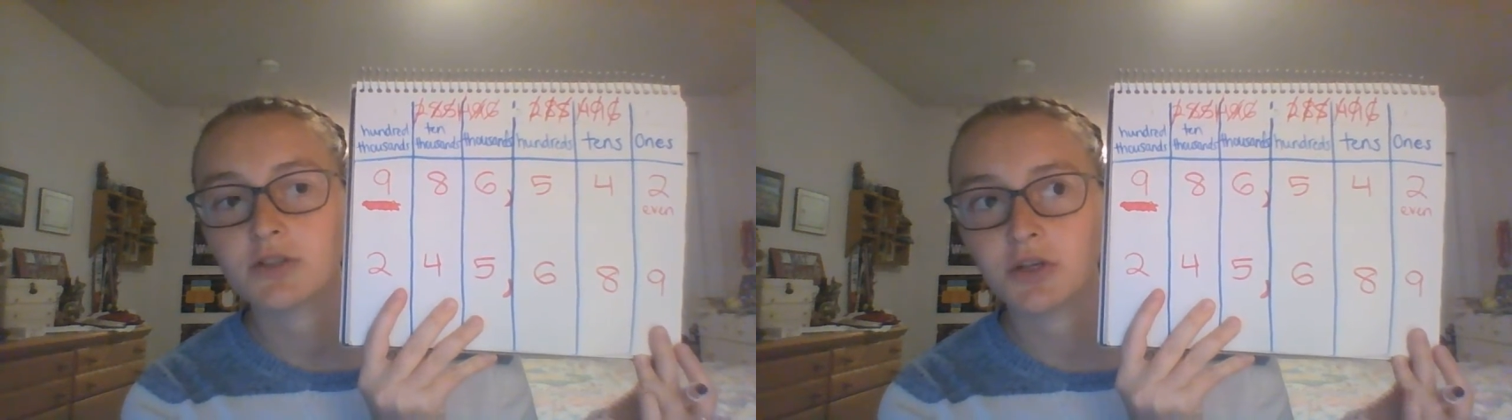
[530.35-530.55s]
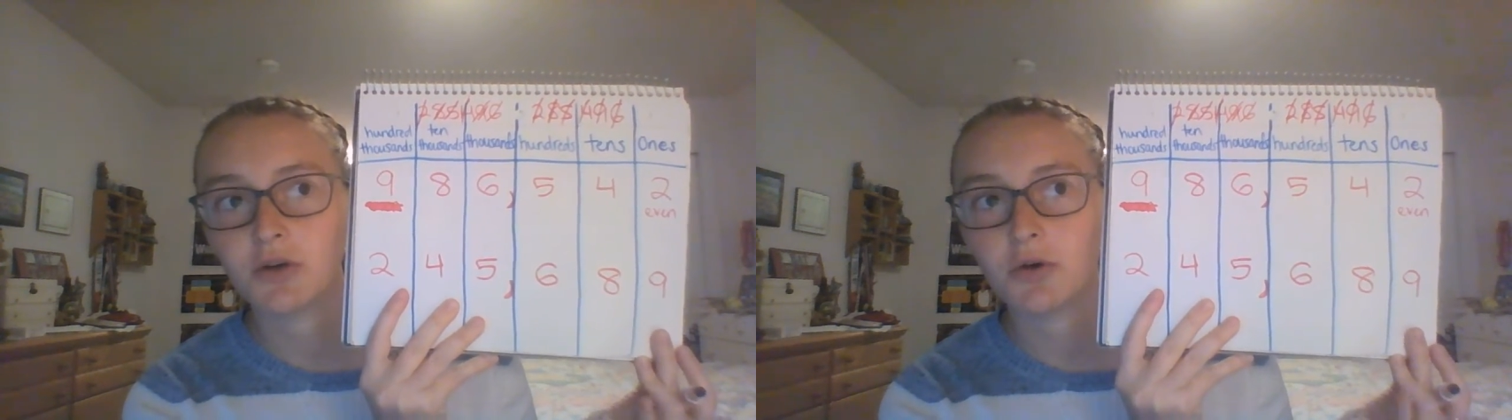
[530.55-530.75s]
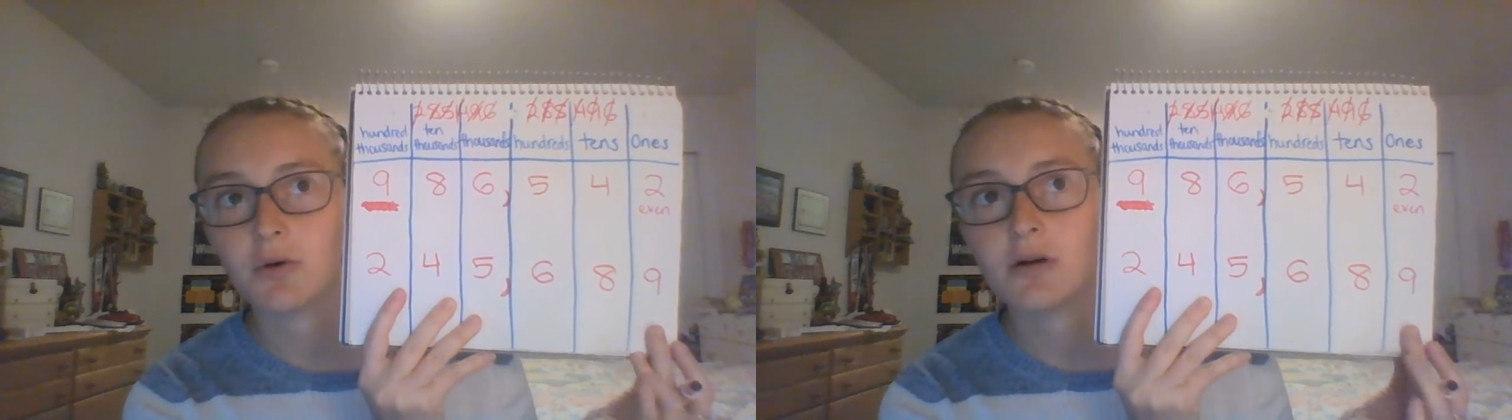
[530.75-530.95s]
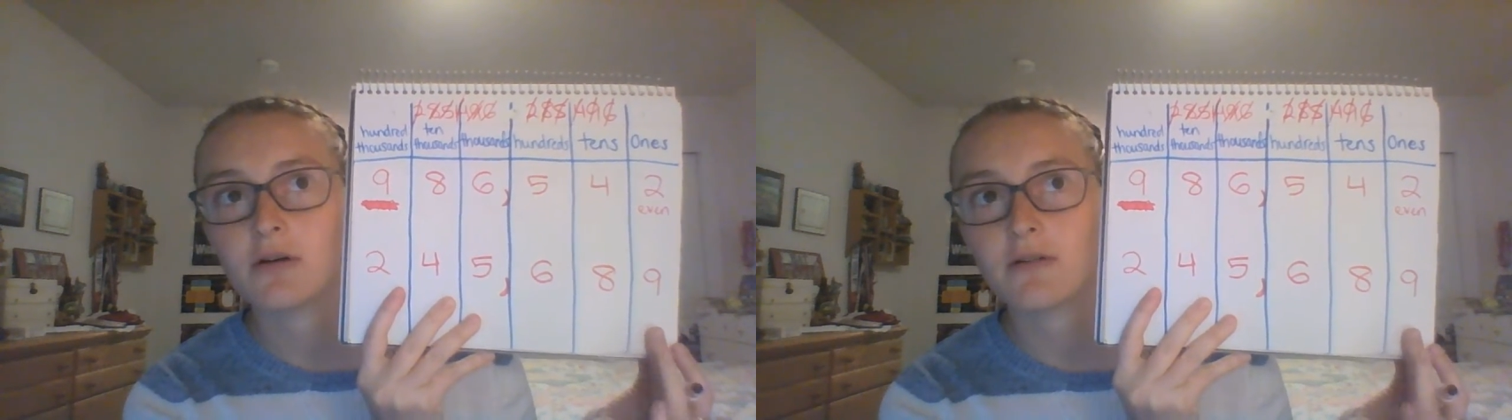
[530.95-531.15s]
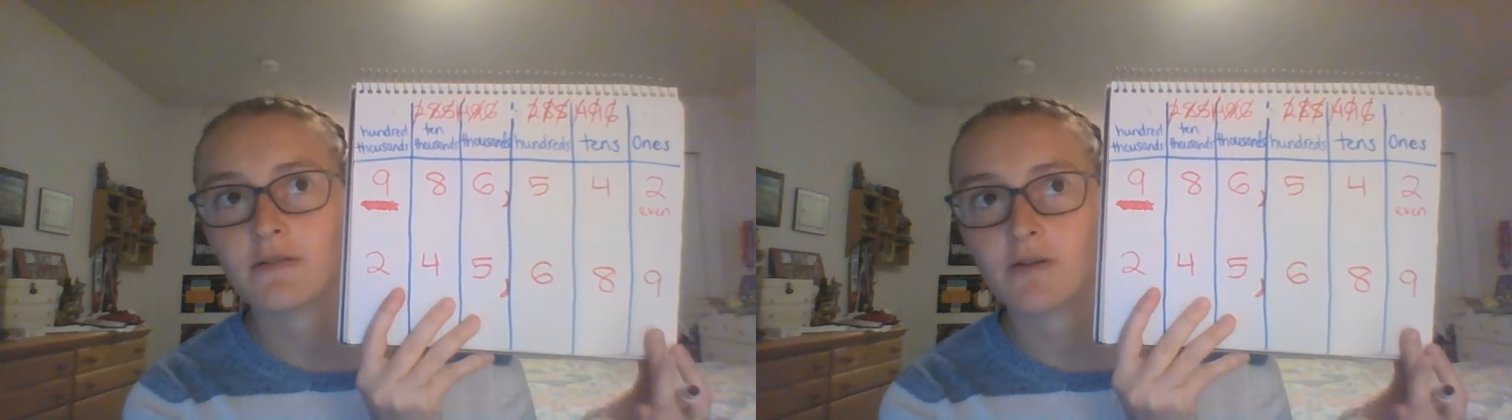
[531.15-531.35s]
2,
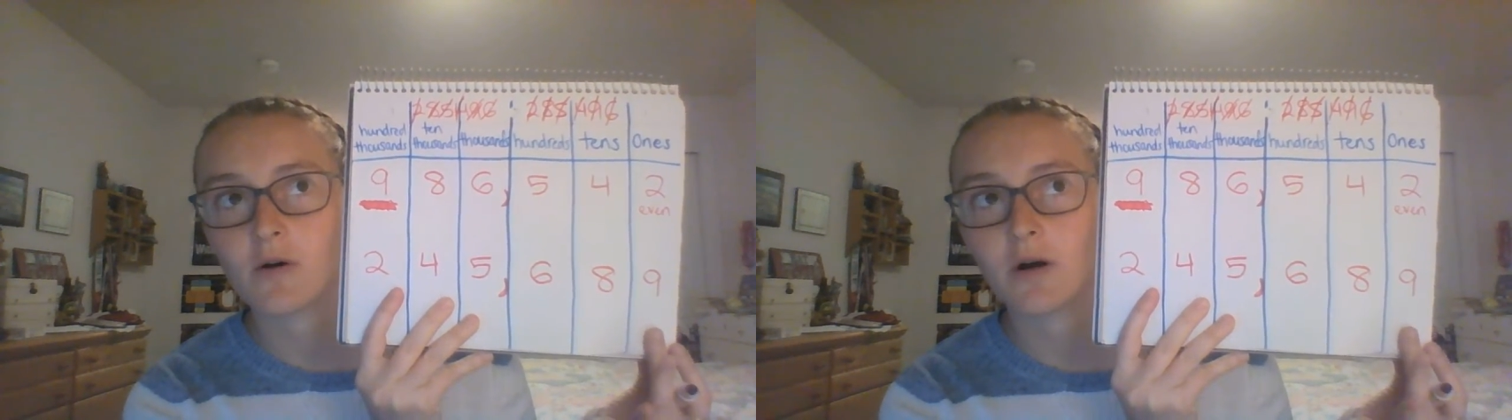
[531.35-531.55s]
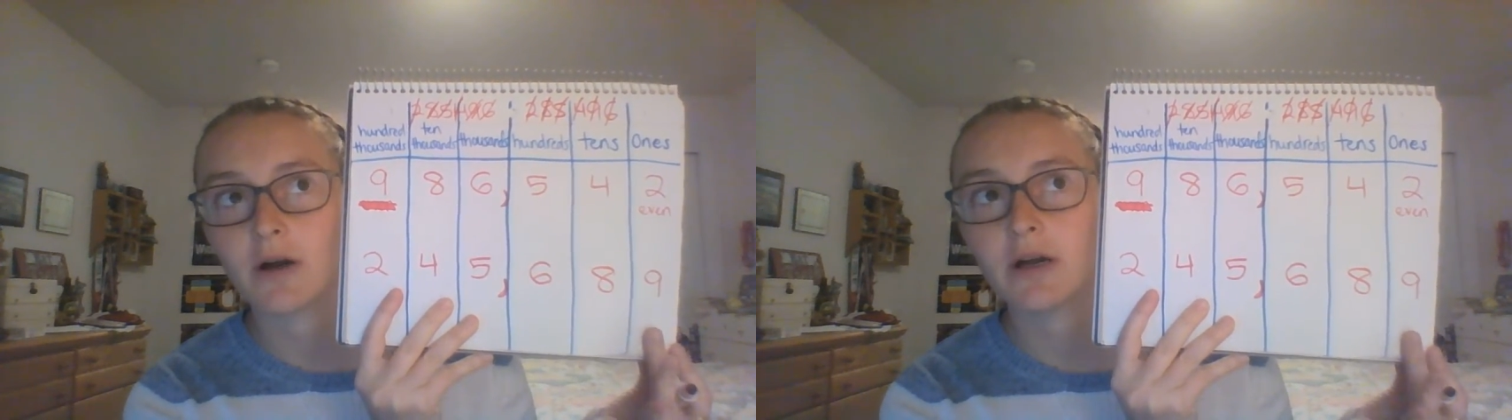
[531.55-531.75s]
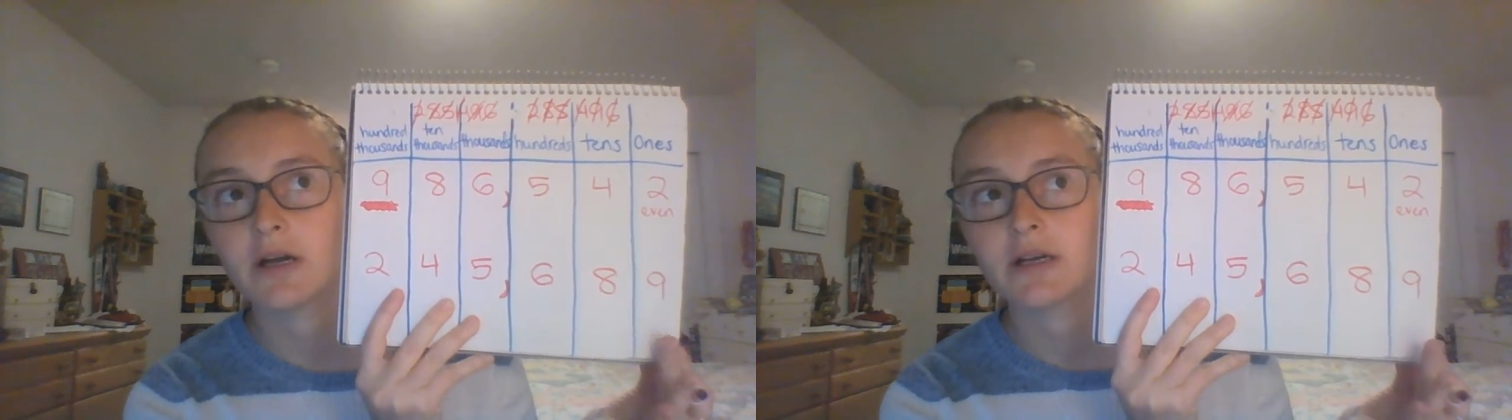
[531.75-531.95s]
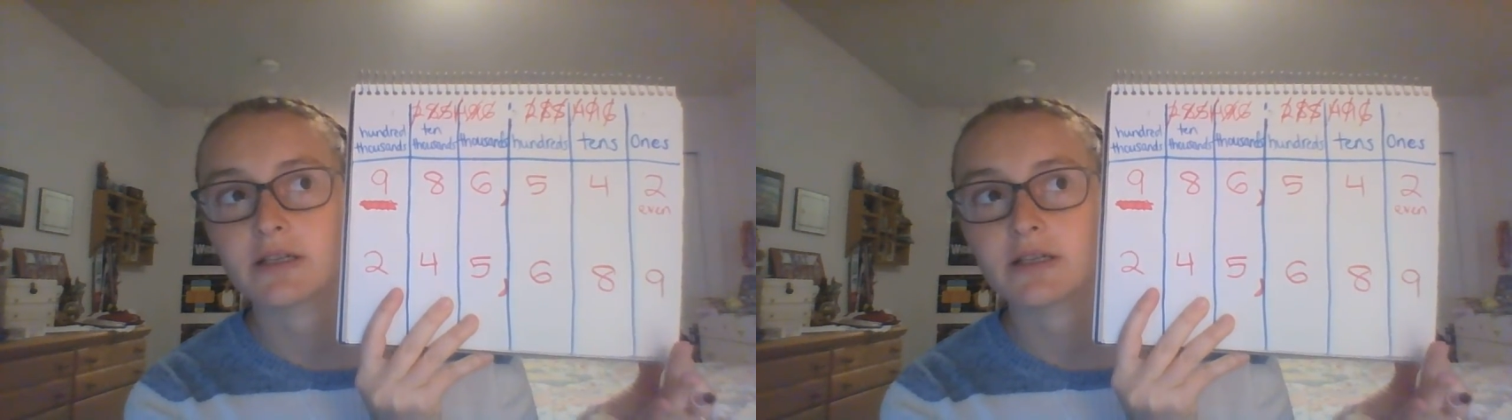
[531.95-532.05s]
4,